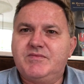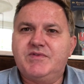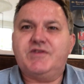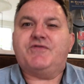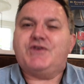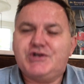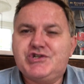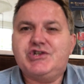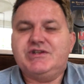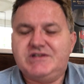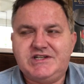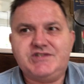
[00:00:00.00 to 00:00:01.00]
The
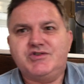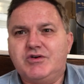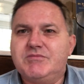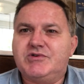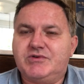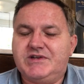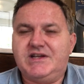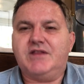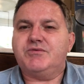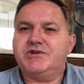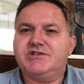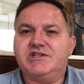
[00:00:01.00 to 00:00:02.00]
function is nominal. In other
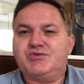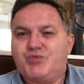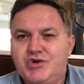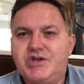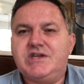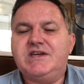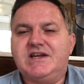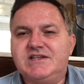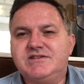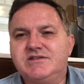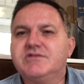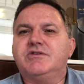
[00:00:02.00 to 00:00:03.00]
words, it's working as
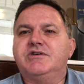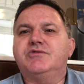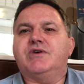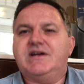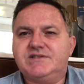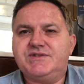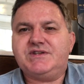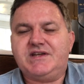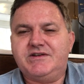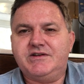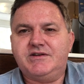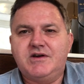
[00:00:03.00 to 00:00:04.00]
designed or as
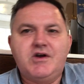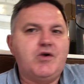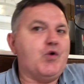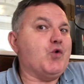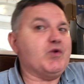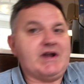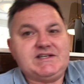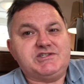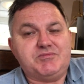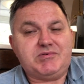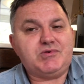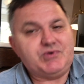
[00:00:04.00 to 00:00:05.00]
intended or as
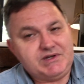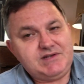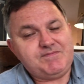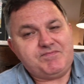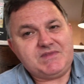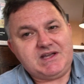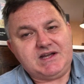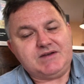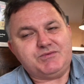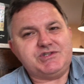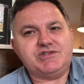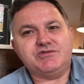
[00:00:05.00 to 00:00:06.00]
deployed, uh,
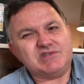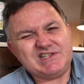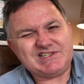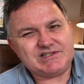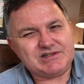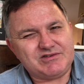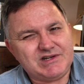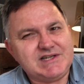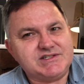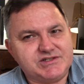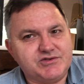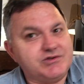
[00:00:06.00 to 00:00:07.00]
which is not necessarily
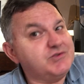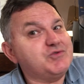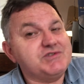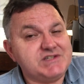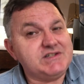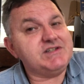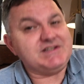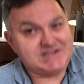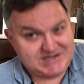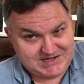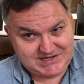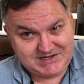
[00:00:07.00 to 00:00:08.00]
as designed or intended.
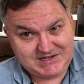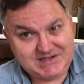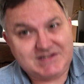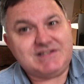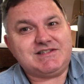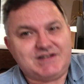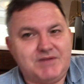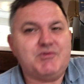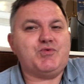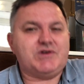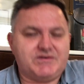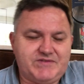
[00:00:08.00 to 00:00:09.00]
Yes, I'm
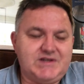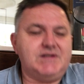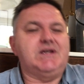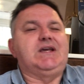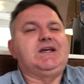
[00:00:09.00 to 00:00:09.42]
aware of that.